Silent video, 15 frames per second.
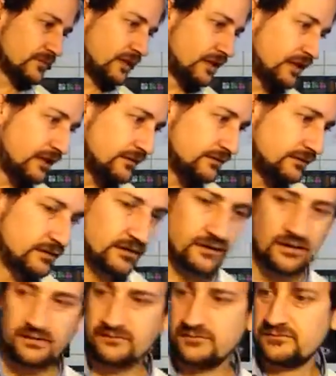And
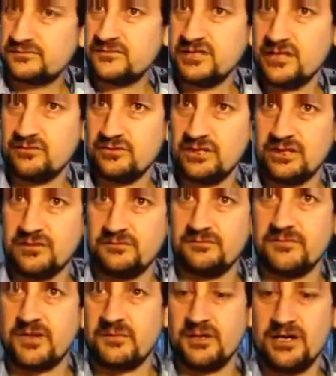I've generally,
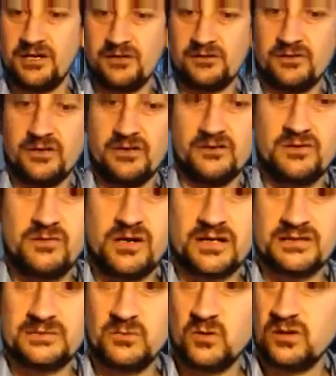on my own, got
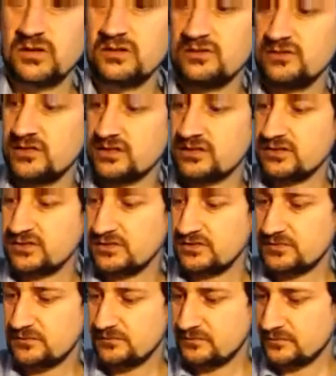quite smaller constructions.
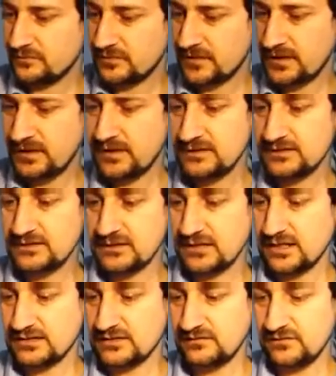So
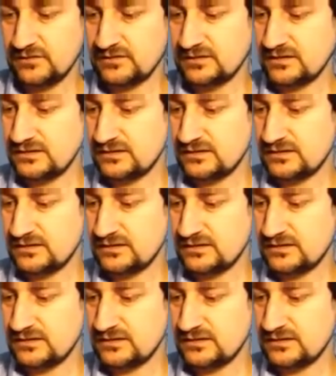that's the first thing.